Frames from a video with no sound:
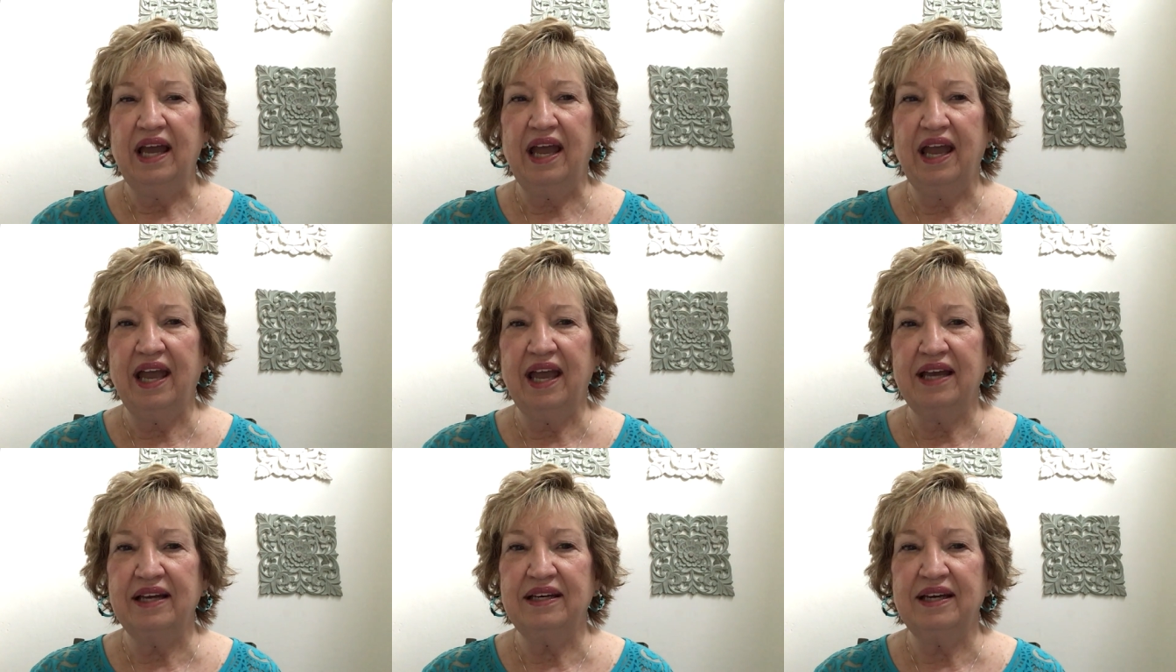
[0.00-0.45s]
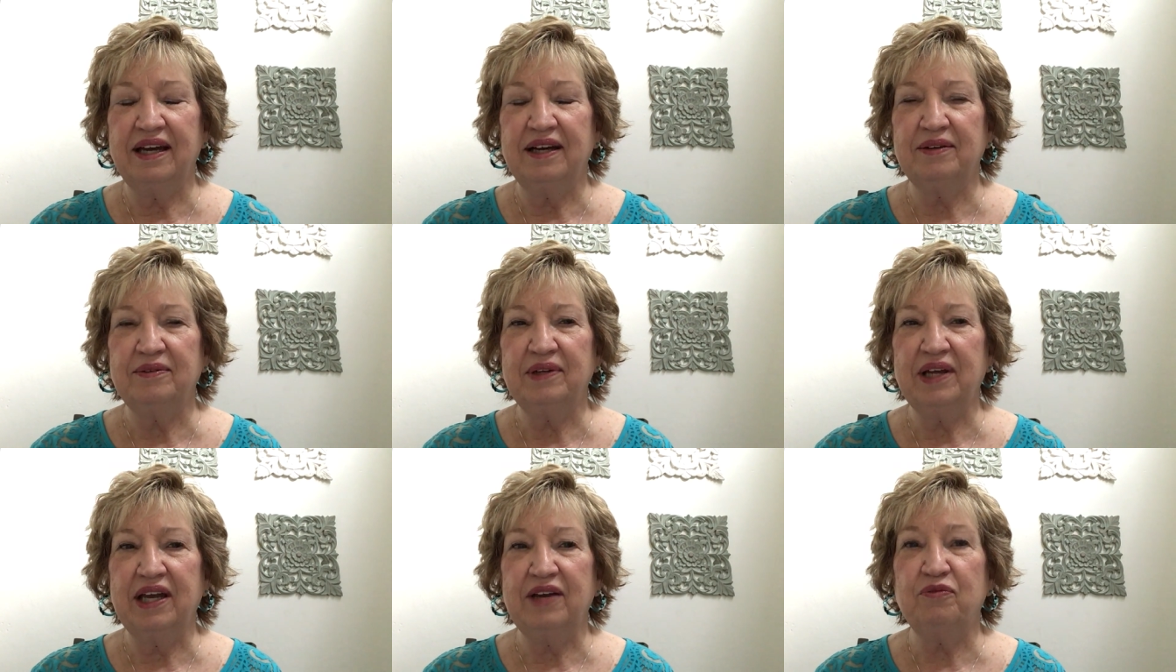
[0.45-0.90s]
And uh,
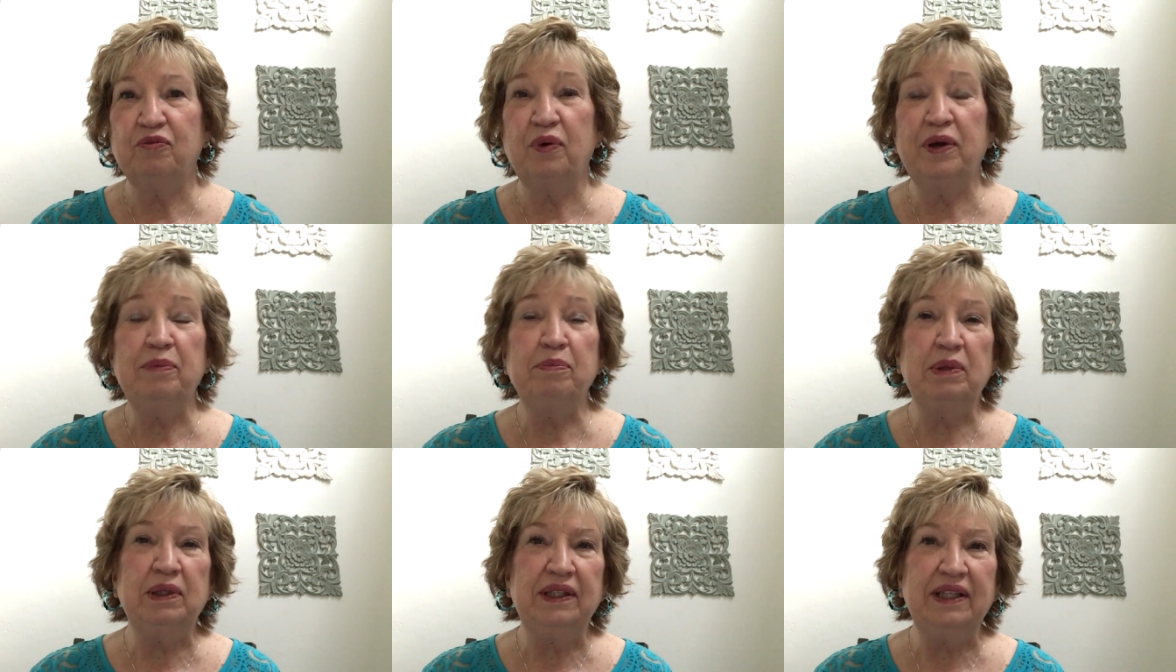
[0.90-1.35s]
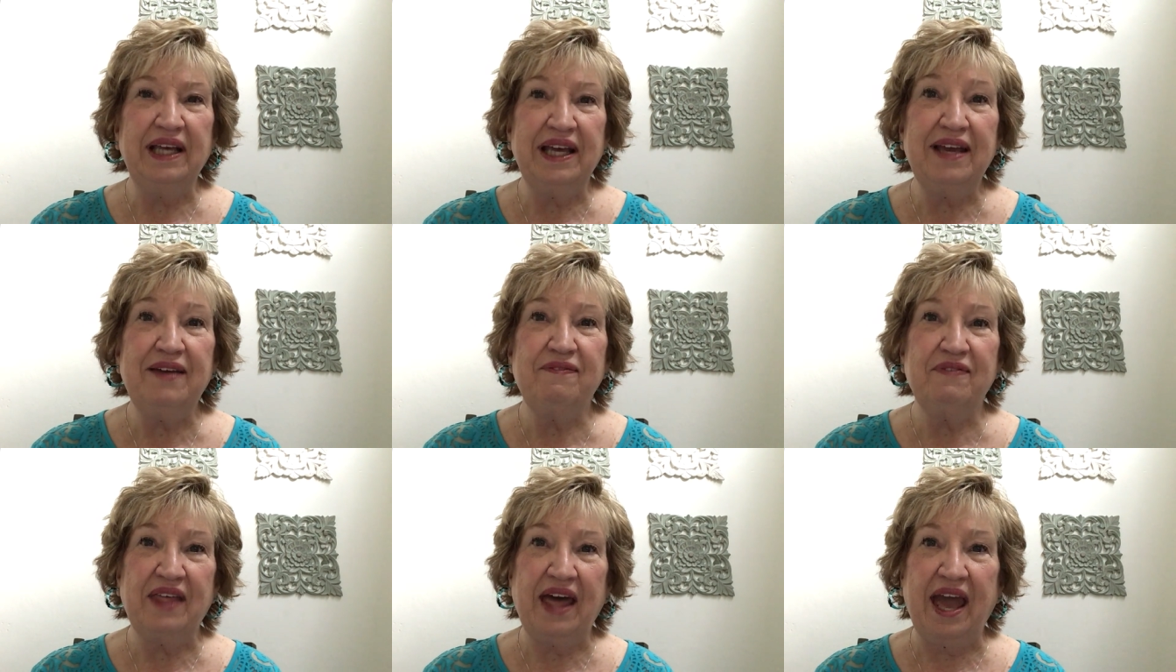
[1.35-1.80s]
if we
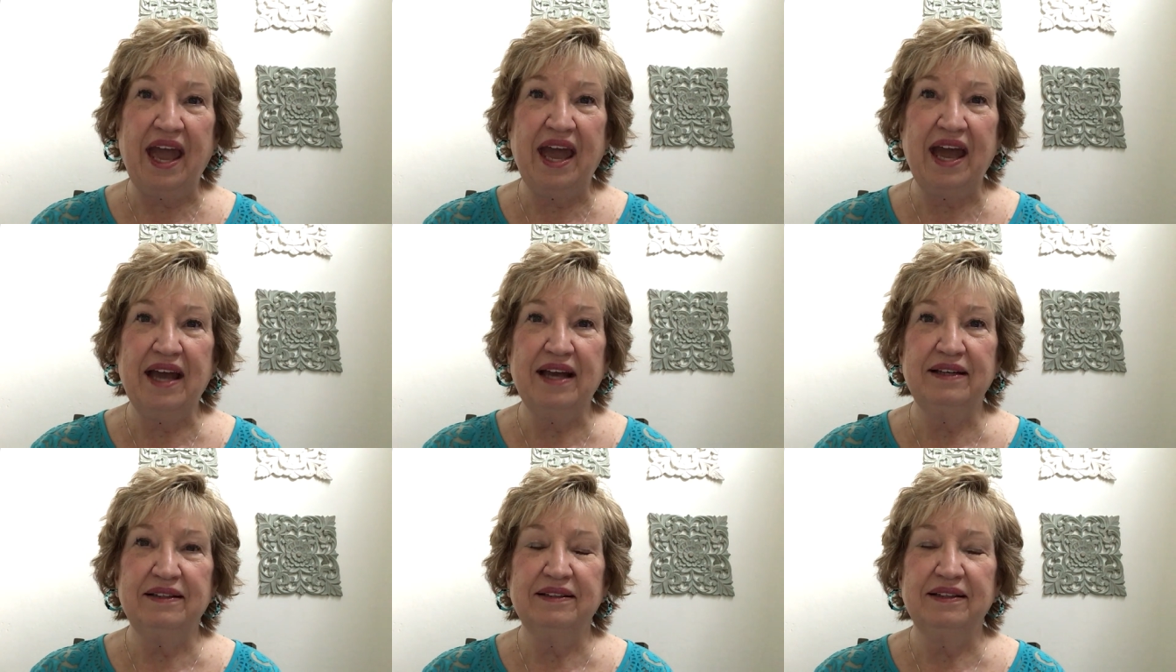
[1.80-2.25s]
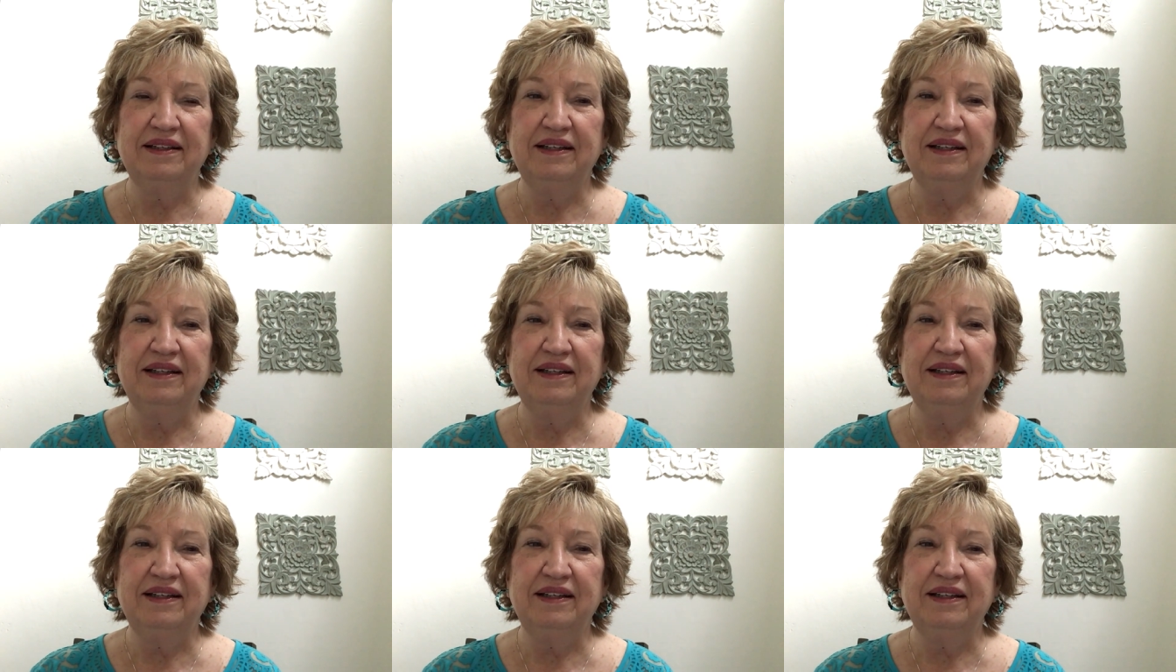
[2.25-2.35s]
believe that,